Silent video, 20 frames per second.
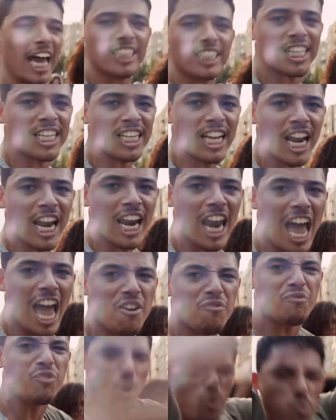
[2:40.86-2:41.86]
in this
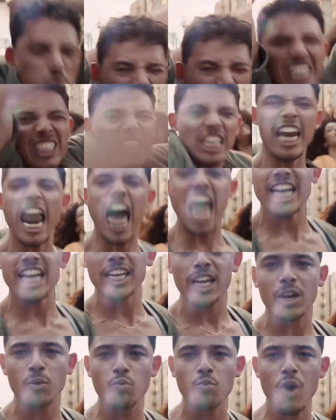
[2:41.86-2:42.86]
small
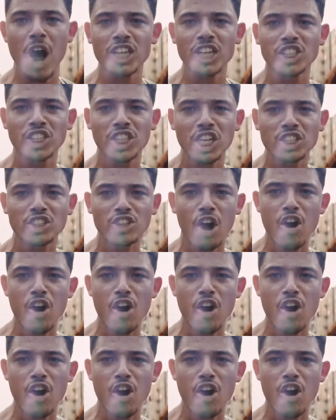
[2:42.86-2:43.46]
community of Washington